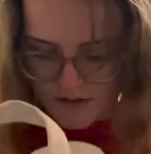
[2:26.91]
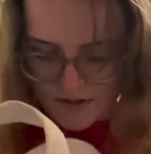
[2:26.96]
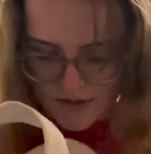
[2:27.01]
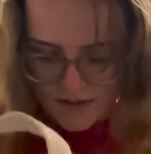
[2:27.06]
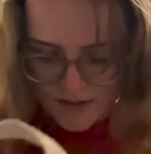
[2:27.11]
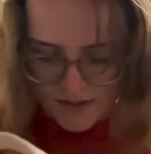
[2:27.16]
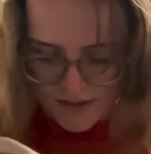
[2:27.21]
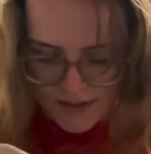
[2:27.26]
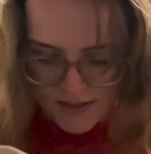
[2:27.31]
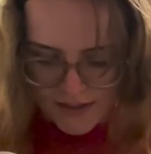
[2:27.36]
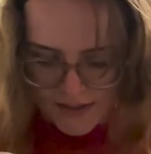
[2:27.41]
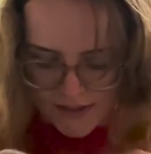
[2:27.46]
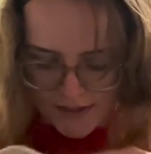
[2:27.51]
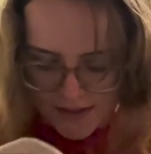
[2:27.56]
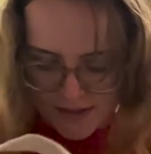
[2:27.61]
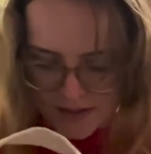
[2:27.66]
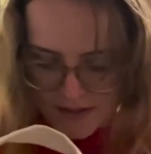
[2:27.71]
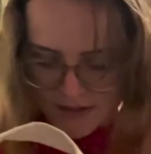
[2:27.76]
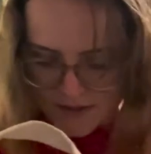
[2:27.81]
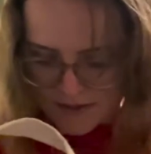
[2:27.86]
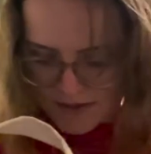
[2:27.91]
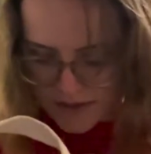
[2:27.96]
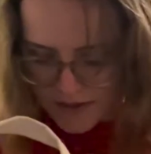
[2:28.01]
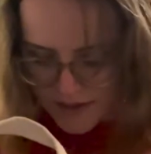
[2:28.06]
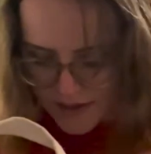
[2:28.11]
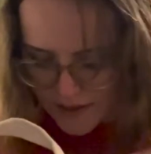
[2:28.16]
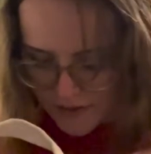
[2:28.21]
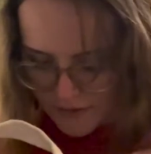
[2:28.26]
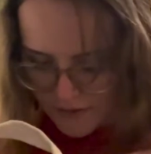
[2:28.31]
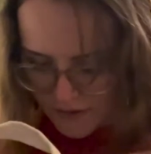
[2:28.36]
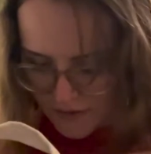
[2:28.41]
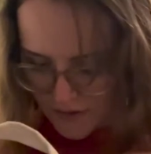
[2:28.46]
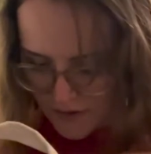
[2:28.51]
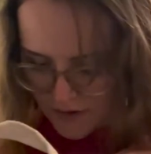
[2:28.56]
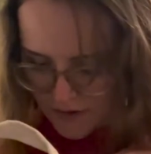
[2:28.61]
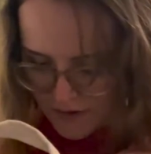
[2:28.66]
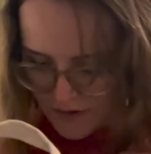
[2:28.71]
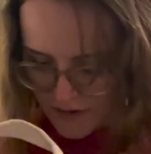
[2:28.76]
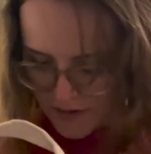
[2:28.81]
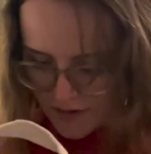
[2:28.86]
because I didn't get to sit for a
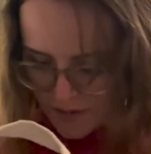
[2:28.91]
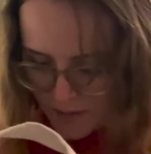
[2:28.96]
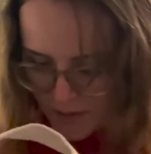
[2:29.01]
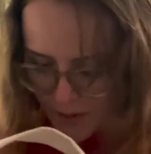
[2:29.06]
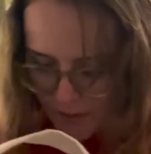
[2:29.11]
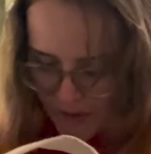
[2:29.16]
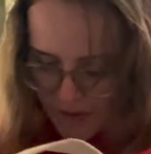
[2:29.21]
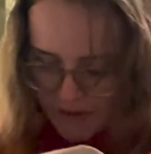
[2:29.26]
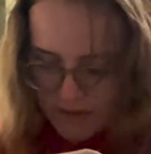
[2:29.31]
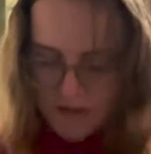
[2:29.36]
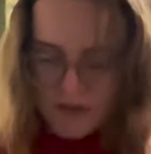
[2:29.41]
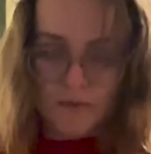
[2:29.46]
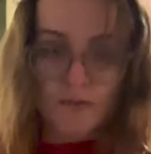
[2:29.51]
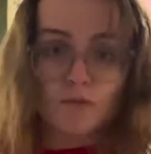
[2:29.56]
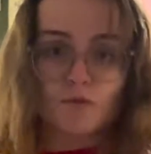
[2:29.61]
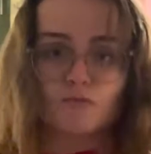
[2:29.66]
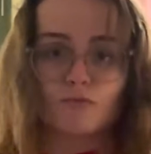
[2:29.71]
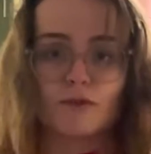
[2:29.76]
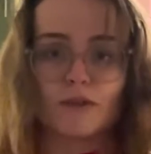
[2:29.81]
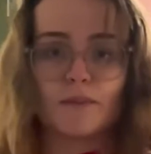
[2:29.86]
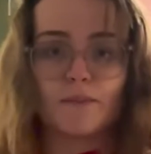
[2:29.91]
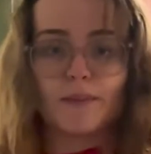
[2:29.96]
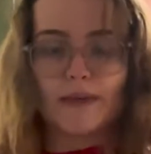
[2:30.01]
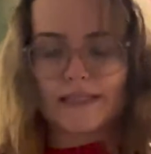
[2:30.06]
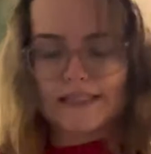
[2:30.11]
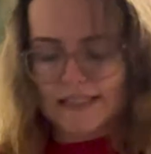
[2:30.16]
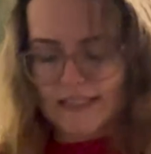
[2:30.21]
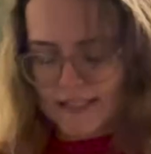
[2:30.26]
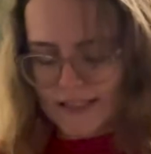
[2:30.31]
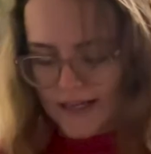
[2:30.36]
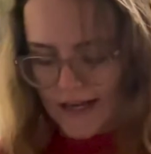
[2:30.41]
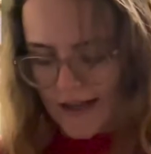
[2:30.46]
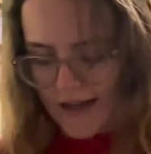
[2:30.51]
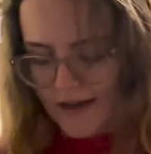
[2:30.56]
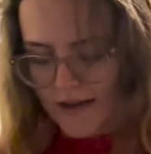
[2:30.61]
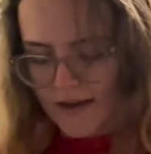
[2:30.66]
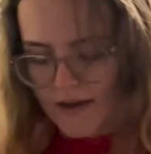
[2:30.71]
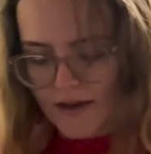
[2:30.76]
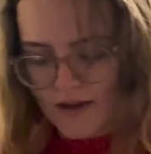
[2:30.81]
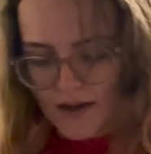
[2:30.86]
lot of the subway ride because it was really busy today.
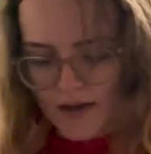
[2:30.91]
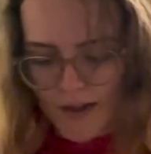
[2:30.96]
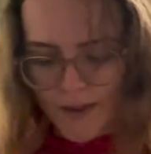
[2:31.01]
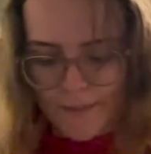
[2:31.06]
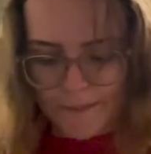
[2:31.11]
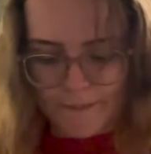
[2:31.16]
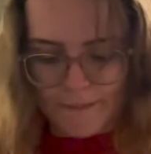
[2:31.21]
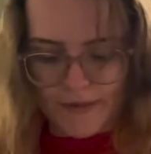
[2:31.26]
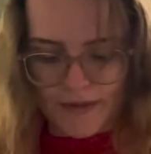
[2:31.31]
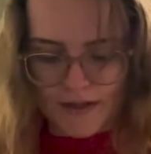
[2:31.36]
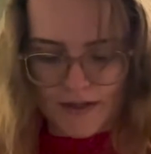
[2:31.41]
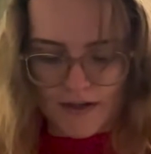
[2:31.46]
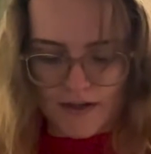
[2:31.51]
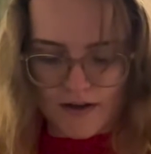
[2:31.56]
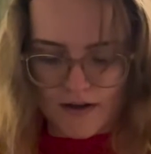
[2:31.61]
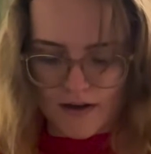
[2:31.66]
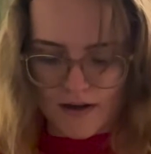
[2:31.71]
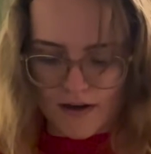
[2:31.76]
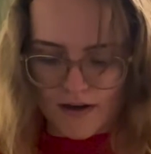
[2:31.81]
But